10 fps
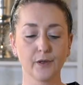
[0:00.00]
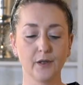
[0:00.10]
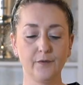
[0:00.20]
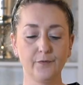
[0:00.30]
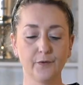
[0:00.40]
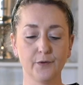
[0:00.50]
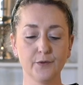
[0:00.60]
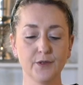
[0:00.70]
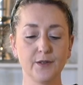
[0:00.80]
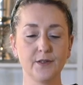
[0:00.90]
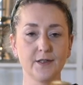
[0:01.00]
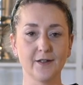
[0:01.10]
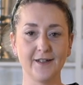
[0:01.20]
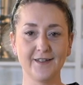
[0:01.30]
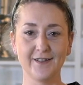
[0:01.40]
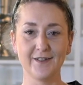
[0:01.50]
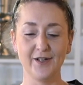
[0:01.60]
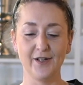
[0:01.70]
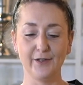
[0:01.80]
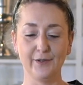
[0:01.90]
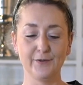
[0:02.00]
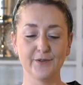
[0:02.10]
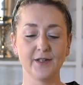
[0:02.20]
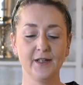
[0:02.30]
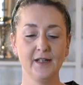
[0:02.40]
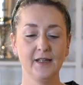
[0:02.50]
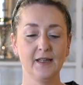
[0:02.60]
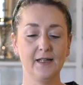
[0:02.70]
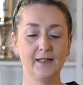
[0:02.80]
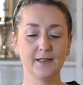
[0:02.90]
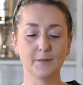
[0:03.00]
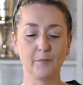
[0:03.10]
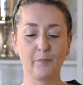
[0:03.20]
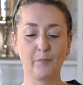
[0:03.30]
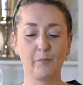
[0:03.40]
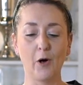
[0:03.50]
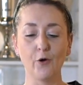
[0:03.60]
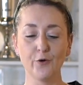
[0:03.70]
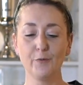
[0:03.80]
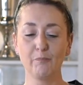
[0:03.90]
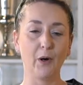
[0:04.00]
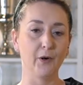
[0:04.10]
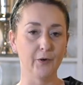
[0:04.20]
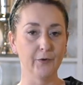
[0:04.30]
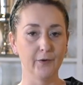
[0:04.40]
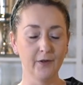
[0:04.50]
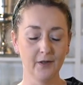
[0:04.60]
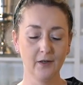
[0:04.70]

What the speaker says: I've also decided to use these pon